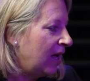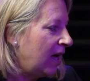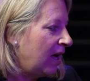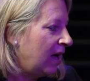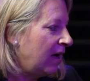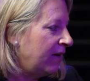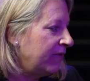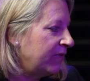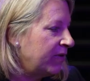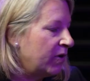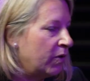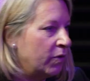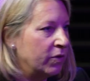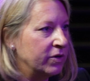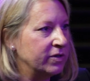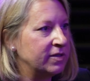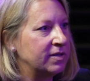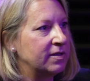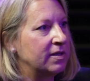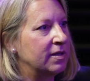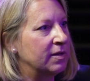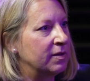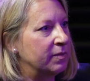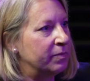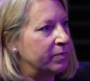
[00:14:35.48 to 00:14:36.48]
of course,
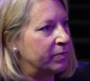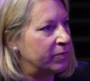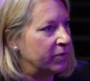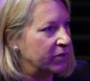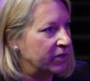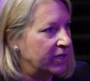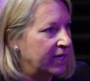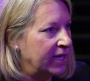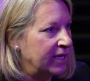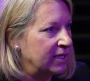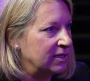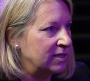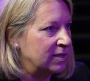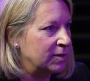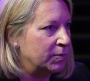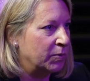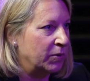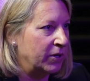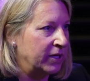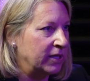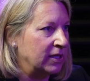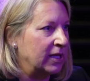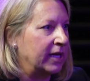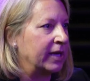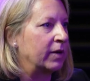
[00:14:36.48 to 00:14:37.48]
the book has
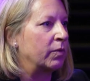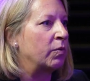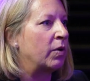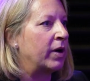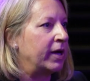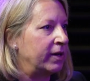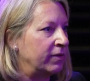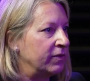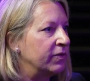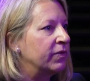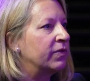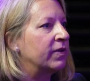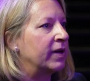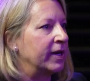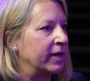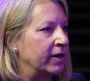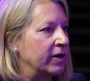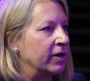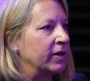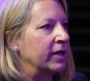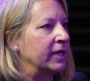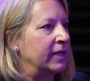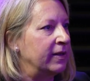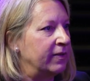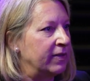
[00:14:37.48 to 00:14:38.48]
spread like
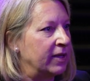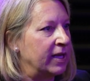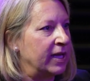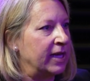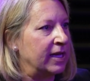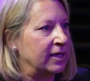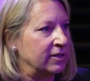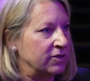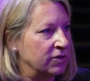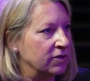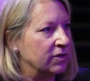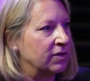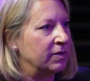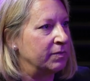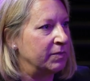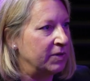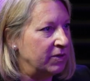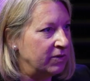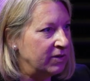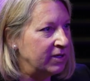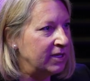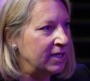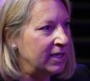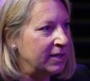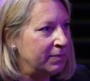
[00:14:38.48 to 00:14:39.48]
wildfire in the Agile
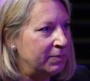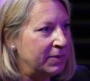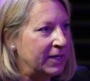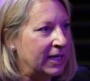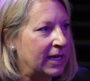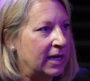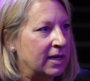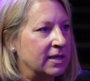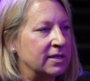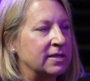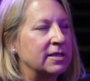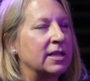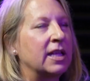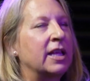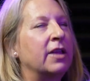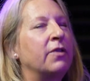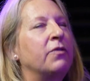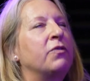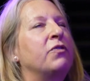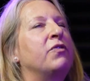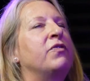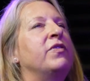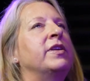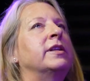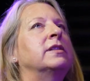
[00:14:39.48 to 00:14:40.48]
community because it
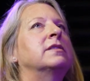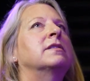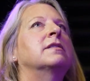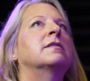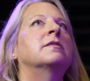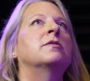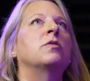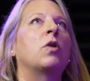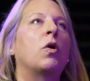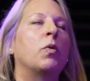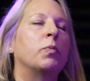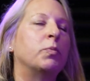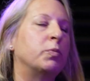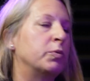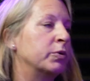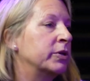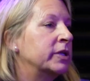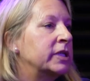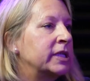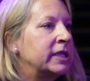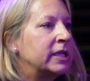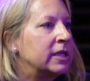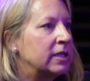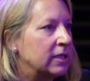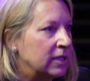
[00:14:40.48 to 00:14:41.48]
fits so
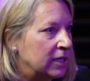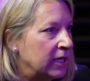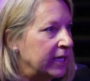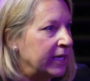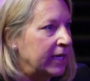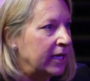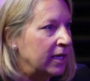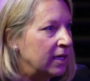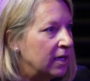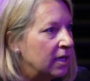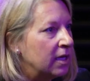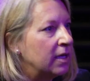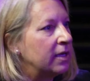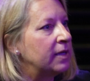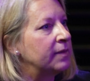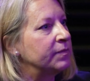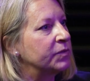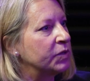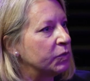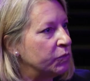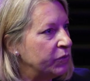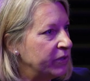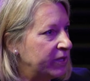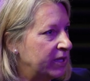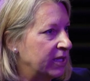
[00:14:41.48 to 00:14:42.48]
brilliantly
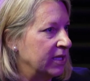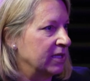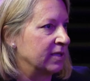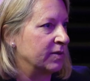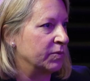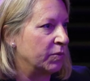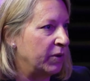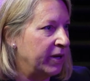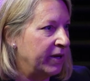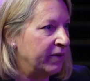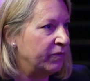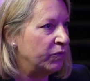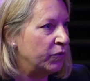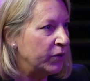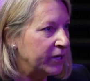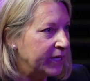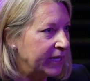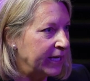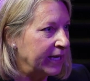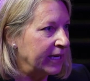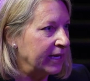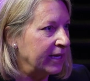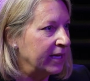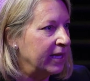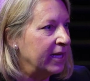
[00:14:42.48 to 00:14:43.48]
with this way of
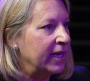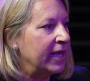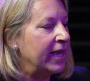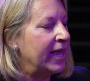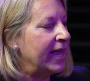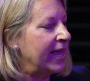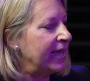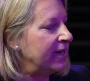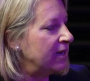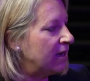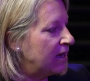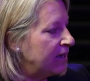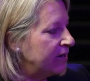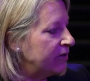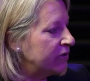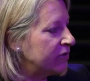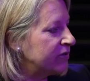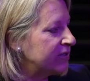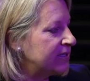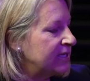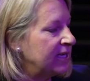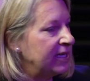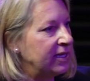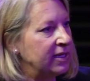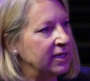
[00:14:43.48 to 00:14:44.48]
working. And
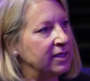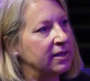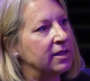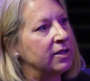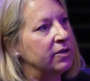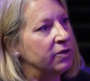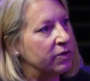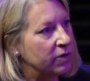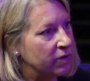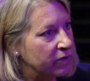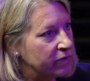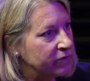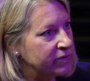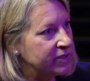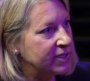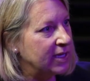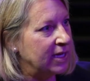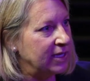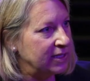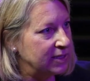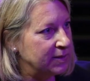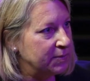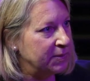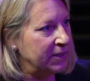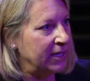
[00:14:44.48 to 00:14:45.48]
understanding the
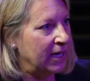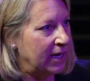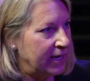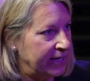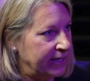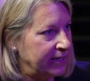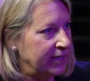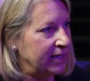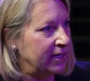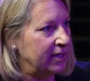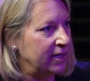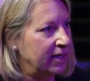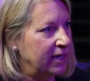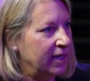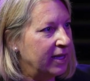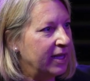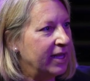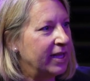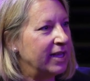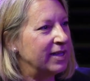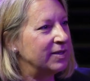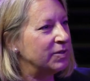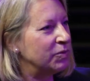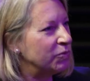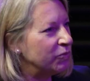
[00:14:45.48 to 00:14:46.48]
neuroscience behind it
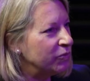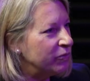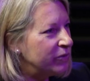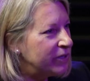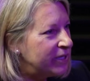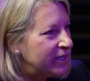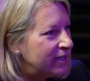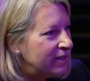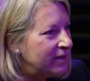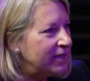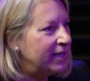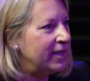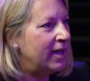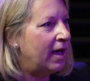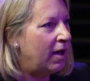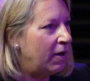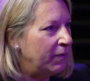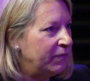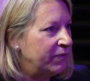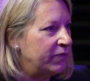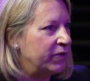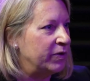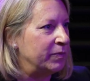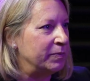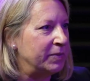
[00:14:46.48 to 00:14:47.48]
is really
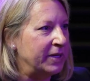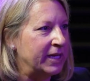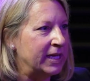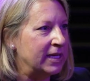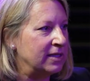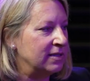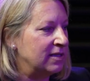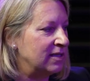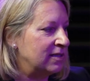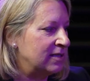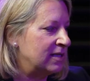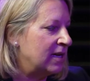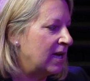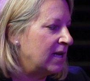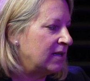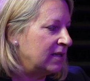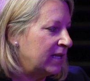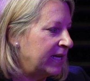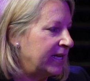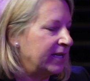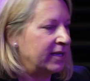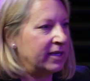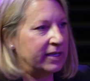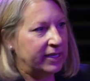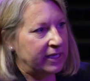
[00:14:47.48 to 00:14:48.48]
helpful, because it's not
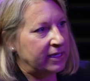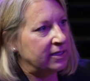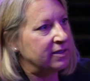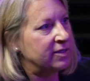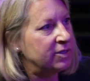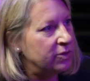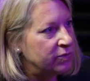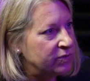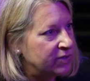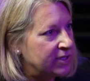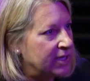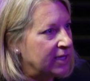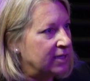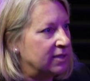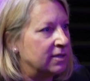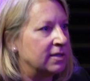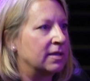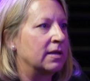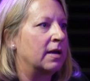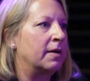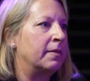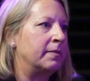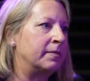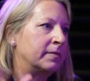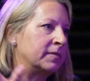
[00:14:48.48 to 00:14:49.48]
like, as you said,
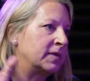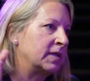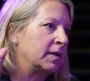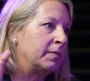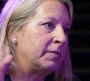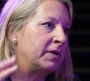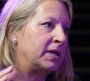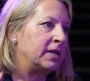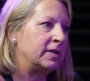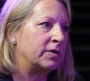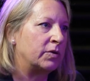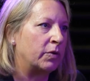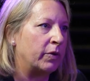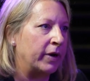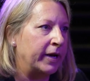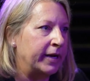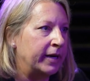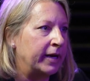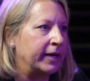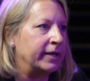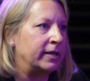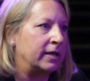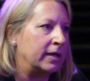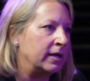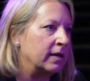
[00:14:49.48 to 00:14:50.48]
somebody's great
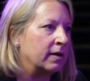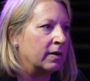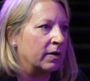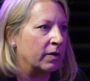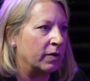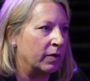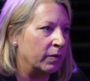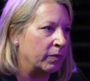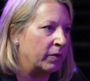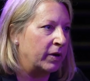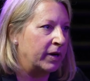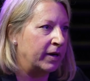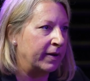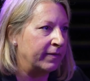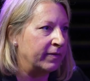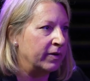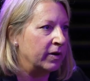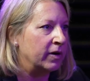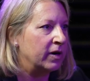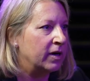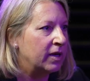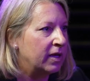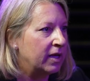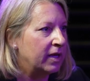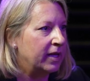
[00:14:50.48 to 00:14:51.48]
idea or
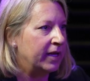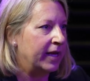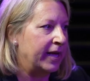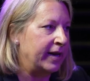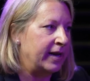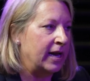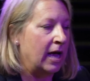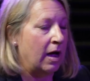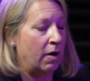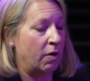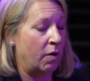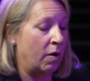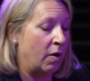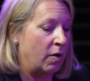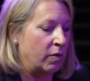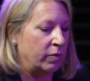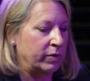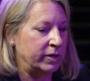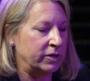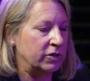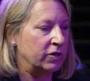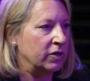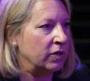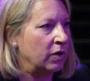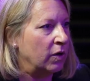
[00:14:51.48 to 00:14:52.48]
whatever, and now, oh, we
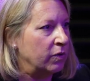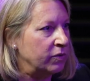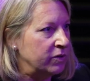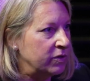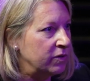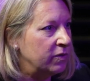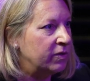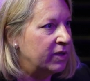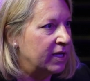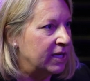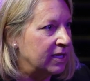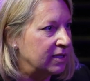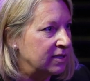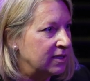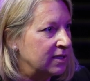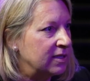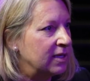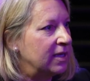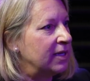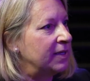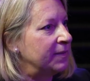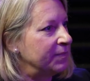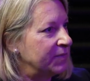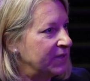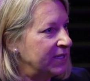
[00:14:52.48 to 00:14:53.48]
should go do this.
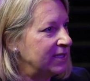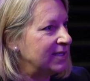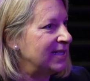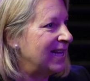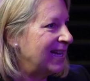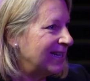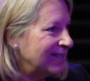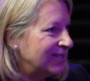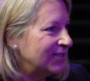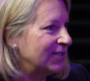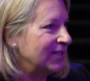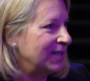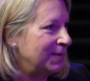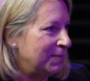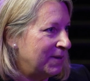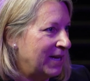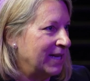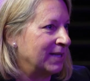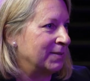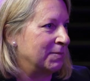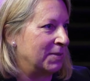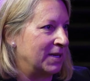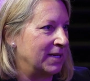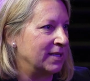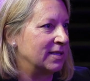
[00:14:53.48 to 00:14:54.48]
It's actually
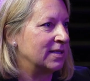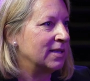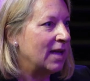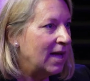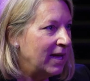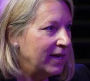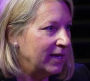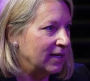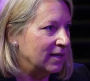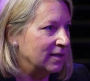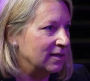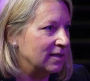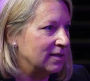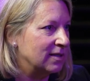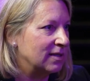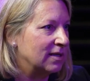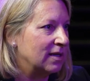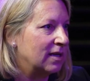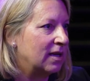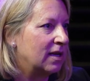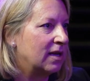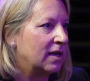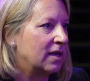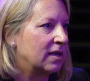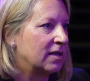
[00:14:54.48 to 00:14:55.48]
backed by science.
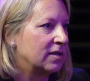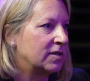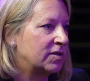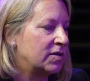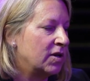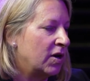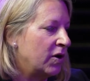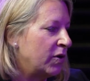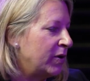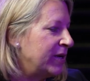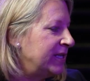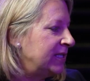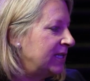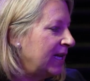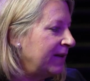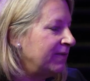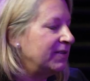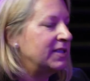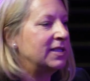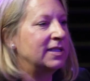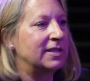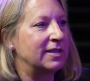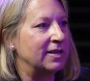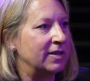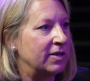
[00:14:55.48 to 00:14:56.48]
So, and David
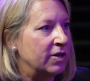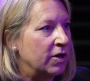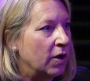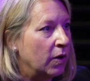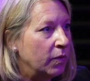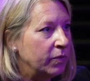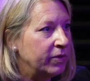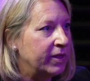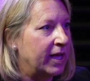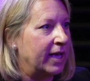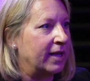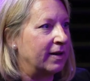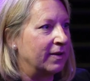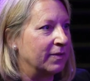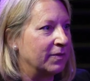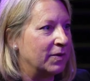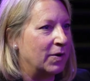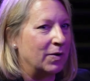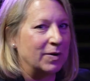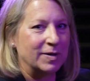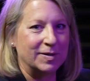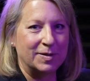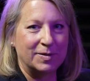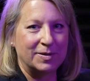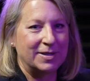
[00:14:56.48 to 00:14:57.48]
didn't know that, of
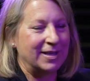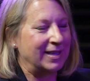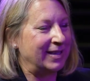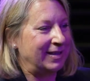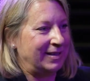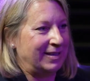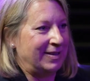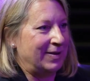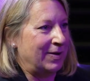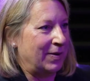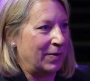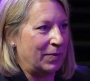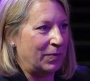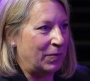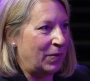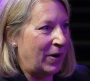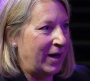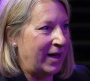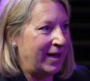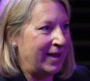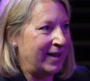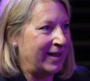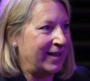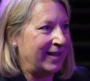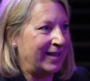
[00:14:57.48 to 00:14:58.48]
course,
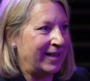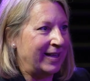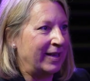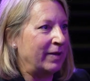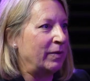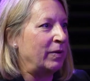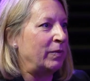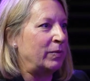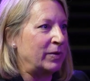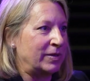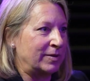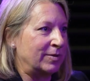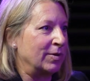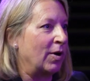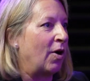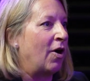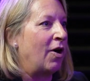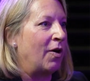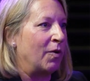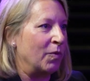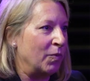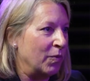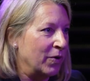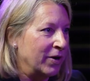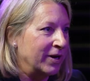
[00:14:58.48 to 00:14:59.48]
why it was
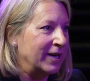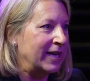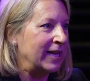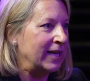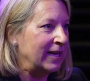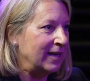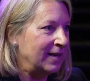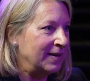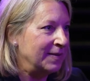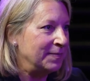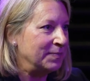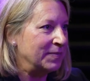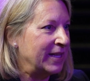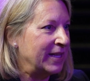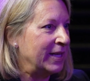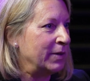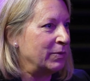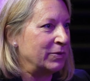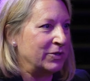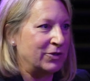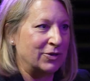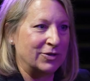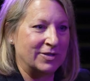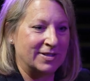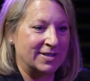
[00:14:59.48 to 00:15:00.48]
all working. It
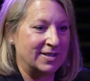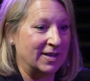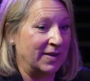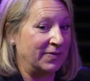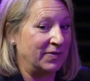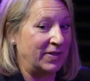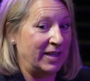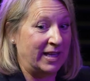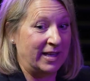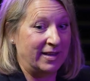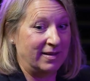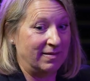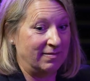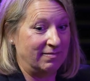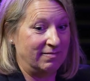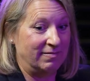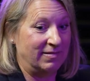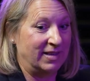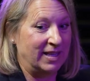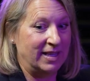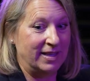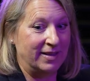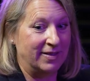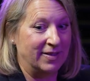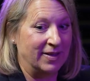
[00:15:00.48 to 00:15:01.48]
was just stuff that
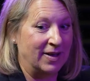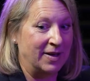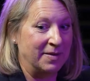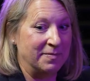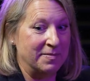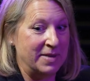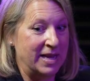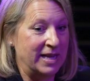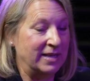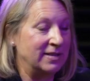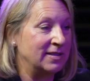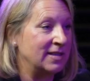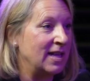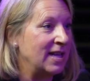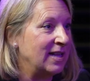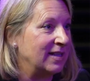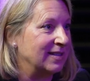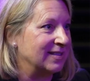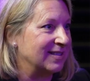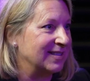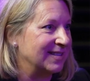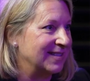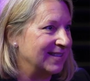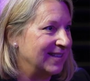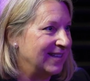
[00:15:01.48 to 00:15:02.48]
he thought made
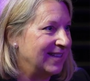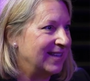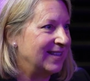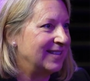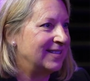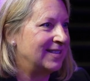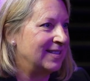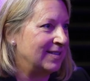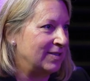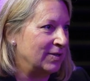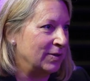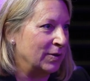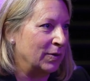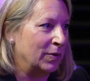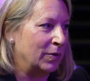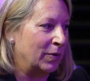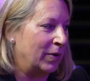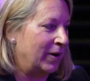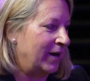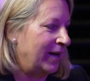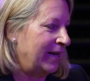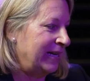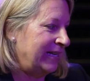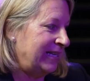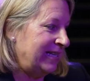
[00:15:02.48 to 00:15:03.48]
sense to do.
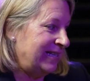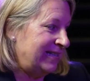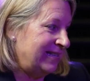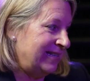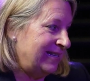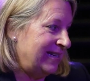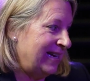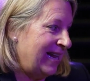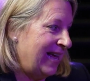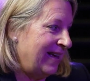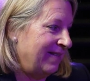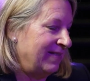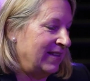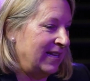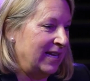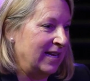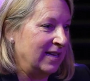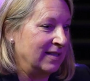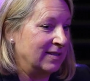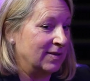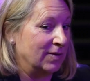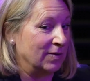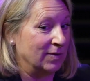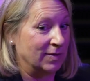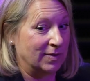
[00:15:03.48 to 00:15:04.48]
He didn't have the
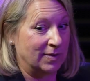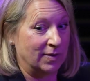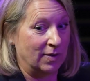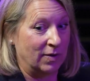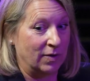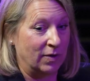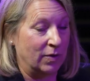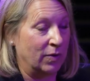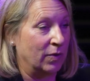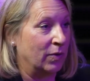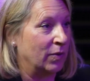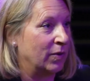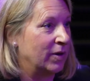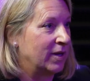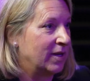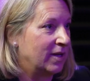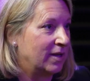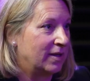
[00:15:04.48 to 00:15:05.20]
answer, so